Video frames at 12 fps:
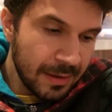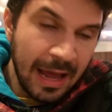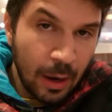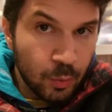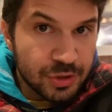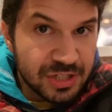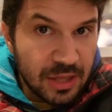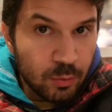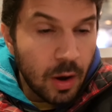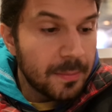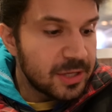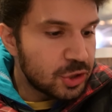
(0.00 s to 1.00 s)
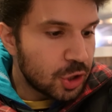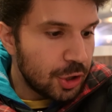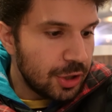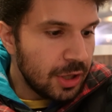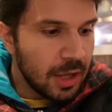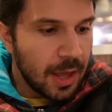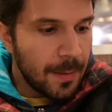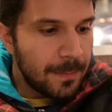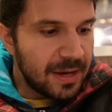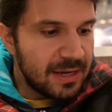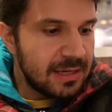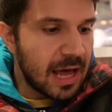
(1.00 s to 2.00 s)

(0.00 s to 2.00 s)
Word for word: I would say the ramen is good, but